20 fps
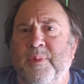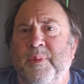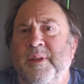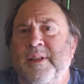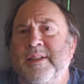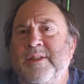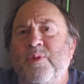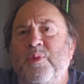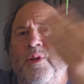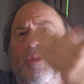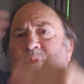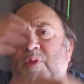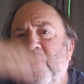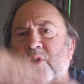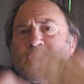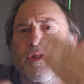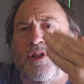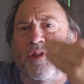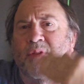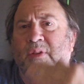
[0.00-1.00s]
But this is the
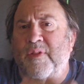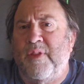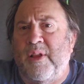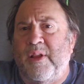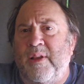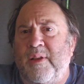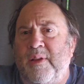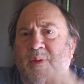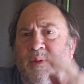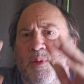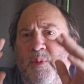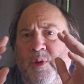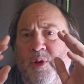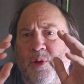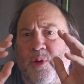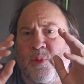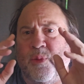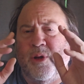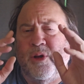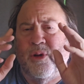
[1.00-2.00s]
reverse of everything.
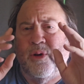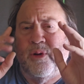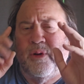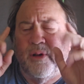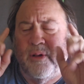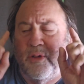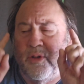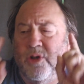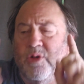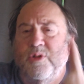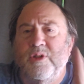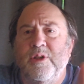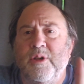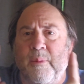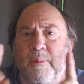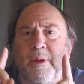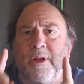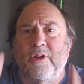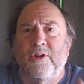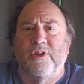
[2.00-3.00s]
When you're using your
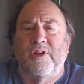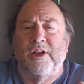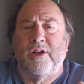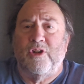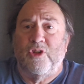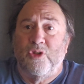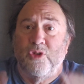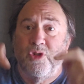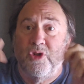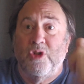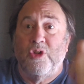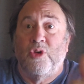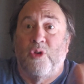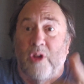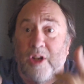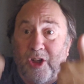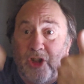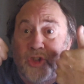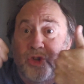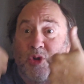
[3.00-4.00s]
metal detector, usually you're
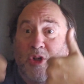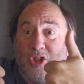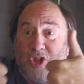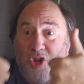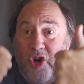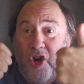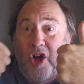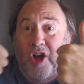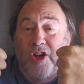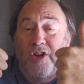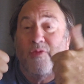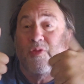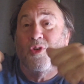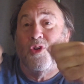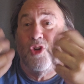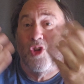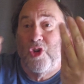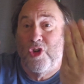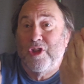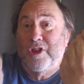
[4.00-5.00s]
on a treasure hunt for
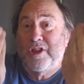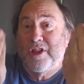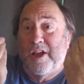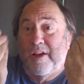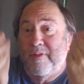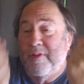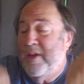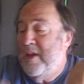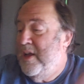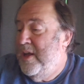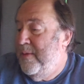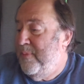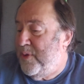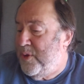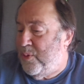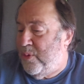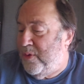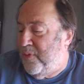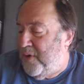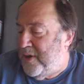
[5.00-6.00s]
good stuff.
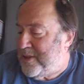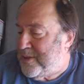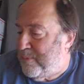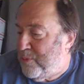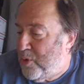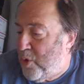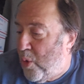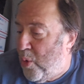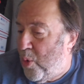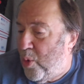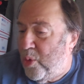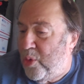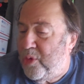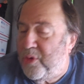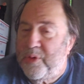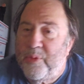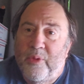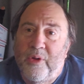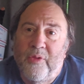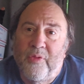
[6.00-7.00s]
You want to find some gold,
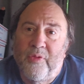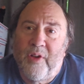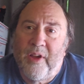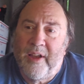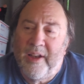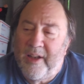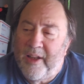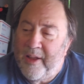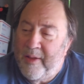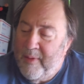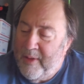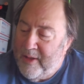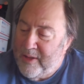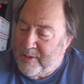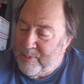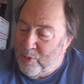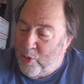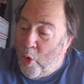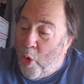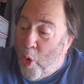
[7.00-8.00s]
you want to find
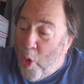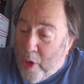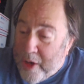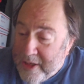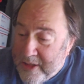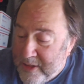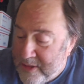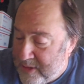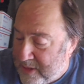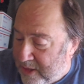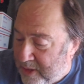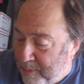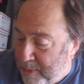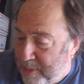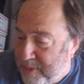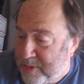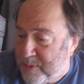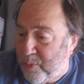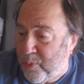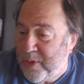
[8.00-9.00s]
some coins, maybe
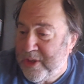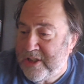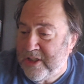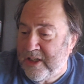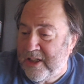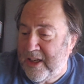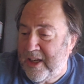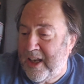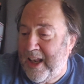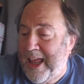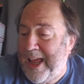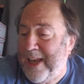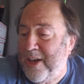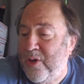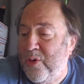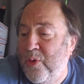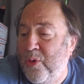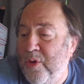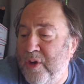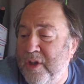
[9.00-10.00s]
some recently clad
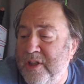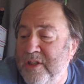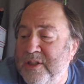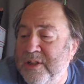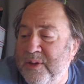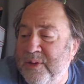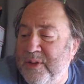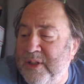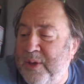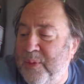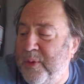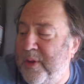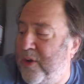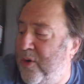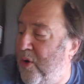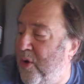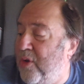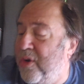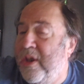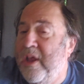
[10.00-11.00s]
coins, is that what they're
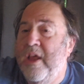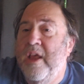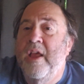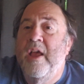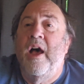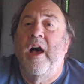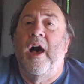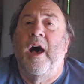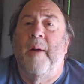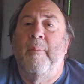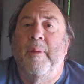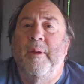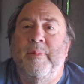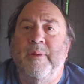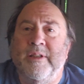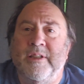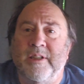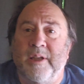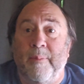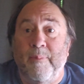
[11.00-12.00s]
called?
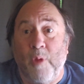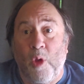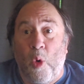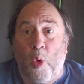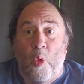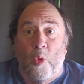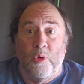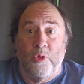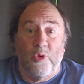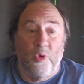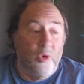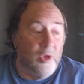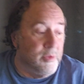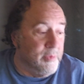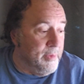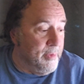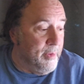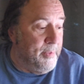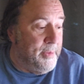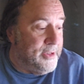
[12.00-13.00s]
Maybe some old coins,
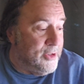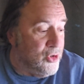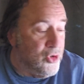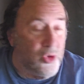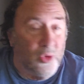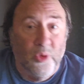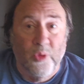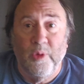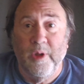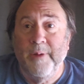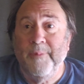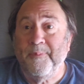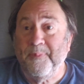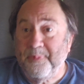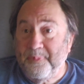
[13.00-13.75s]
maybe a piece of jewelry.